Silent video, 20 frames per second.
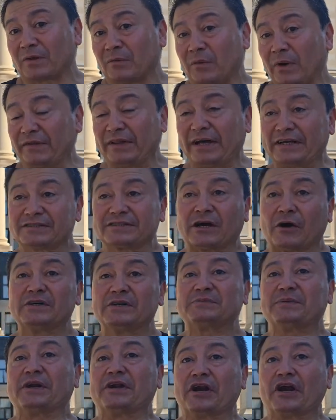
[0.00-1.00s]
Well, that's always
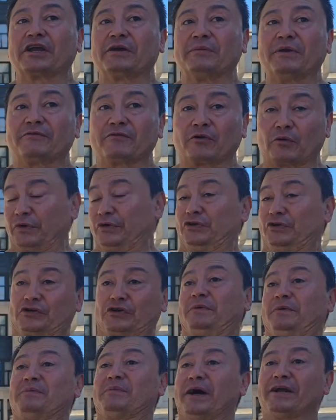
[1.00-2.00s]
been an argument for, you could
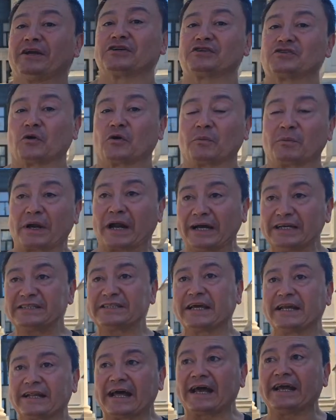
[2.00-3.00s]
be mind controlled. But I say
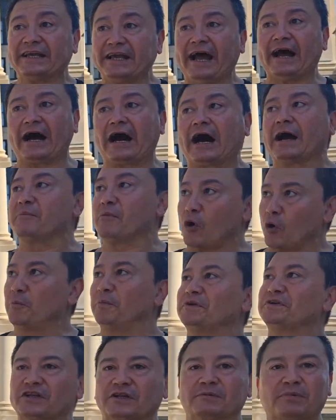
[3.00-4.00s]
to that, yeah, I'm open
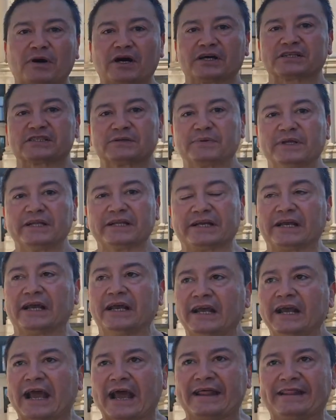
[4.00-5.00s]
to the possibility.
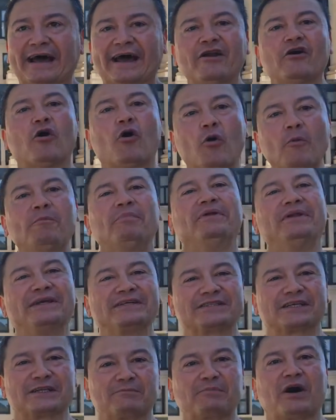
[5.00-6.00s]
And that openness
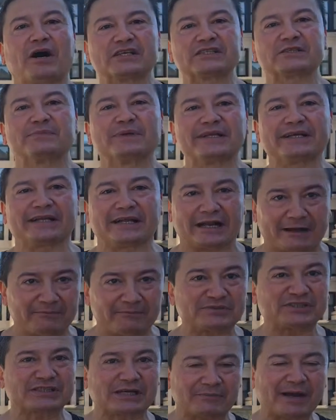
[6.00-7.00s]
to the possibility that I'm
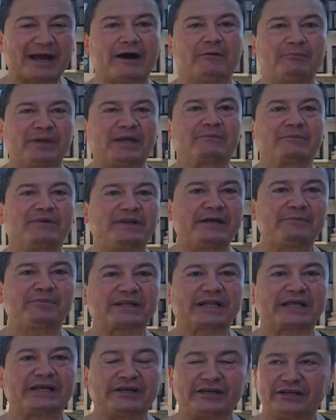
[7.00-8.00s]
somehow being
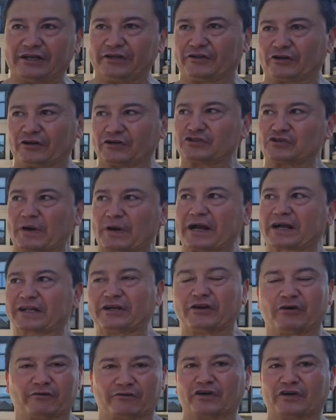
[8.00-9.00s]
manipulated either directly,
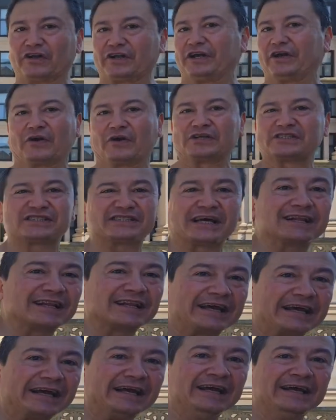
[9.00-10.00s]
overtly, or
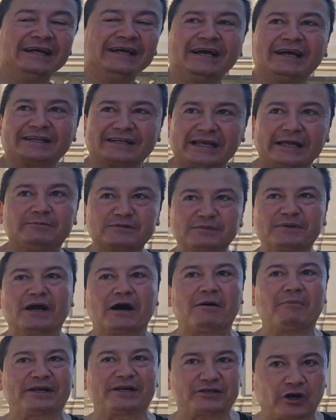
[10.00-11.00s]
subtly keeps me on
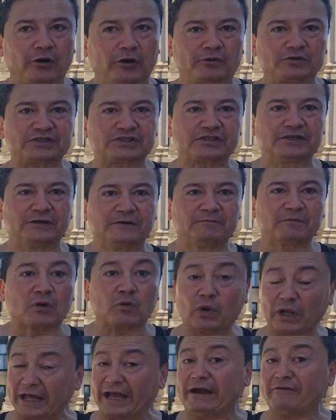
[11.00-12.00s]
my toes.
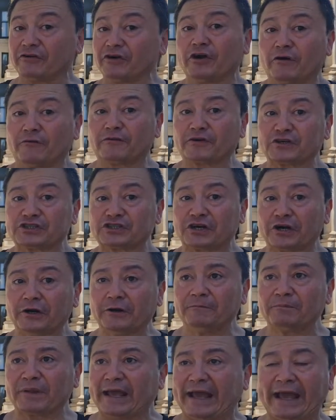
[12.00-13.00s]
Will I ever know for sure?
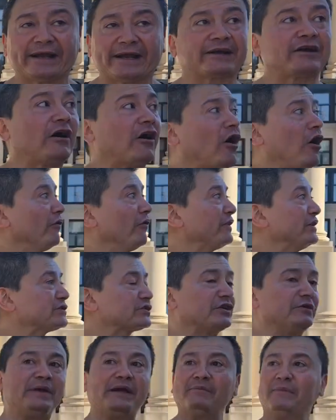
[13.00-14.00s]
Heck, all this
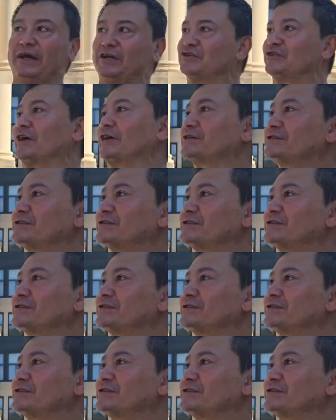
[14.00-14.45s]
could be a matrix.